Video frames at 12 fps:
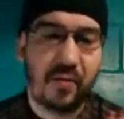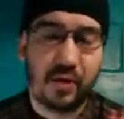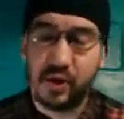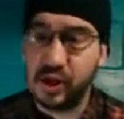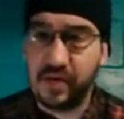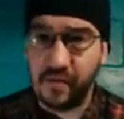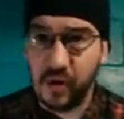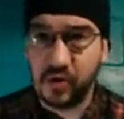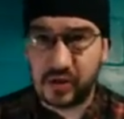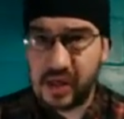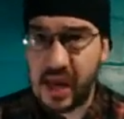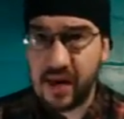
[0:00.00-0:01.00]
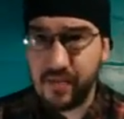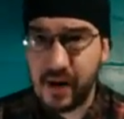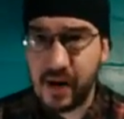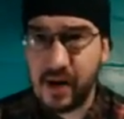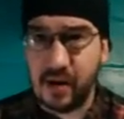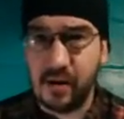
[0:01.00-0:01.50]
When she first came
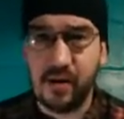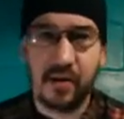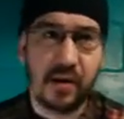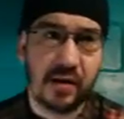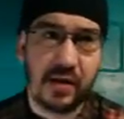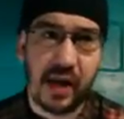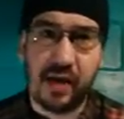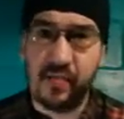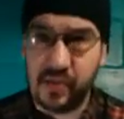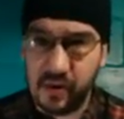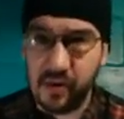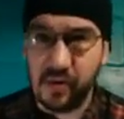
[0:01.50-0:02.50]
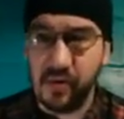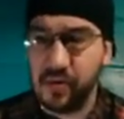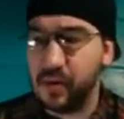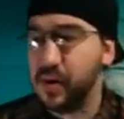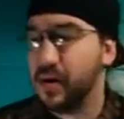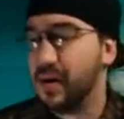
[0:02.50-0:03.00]
in and
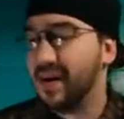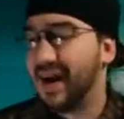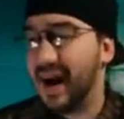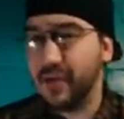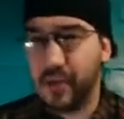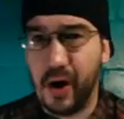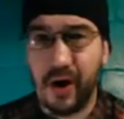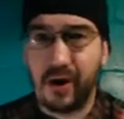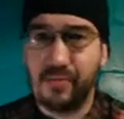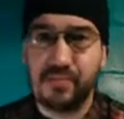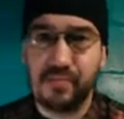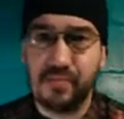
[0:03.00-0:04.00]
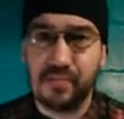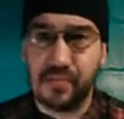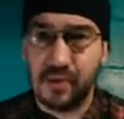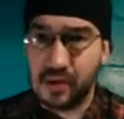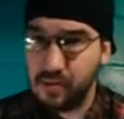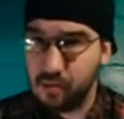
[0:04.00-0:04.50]
debuted, I thought,
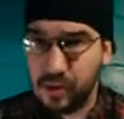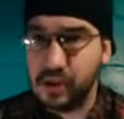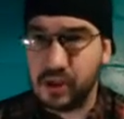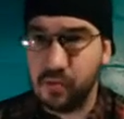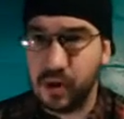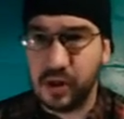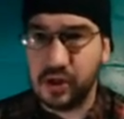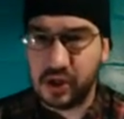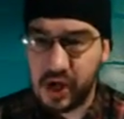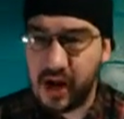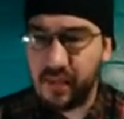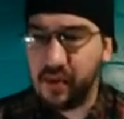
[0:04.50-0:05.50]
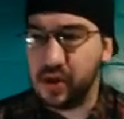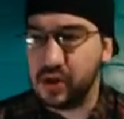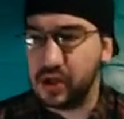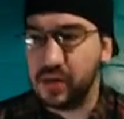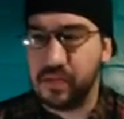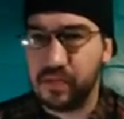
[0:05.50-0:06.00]
and when she won the
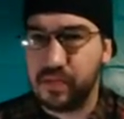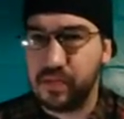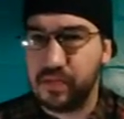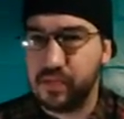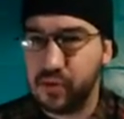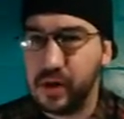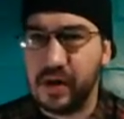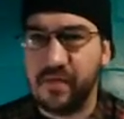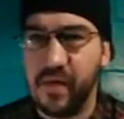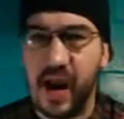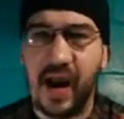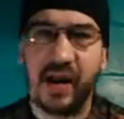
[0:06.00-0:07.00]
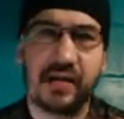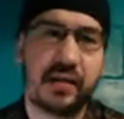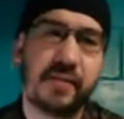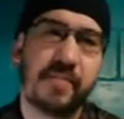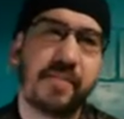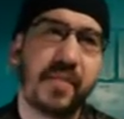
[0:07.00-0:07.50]
championship pretty
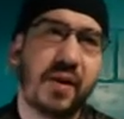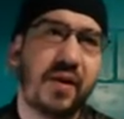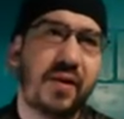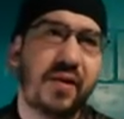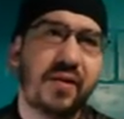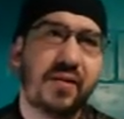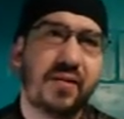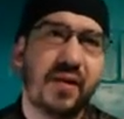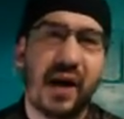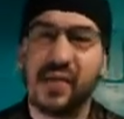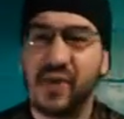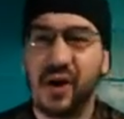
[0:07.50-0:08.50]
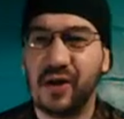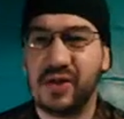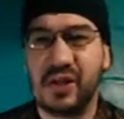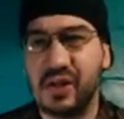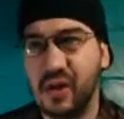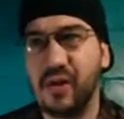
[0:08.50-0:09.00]
fast, I thought
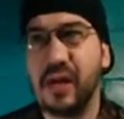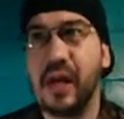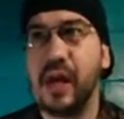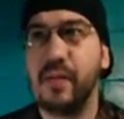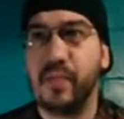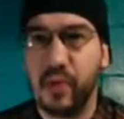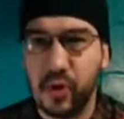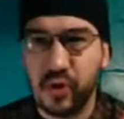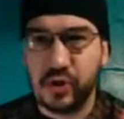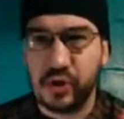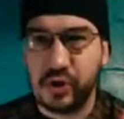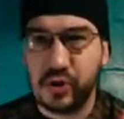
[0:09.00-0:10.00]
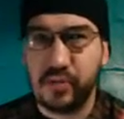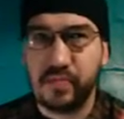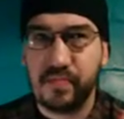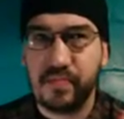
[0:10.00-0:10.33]
she's only getting pushed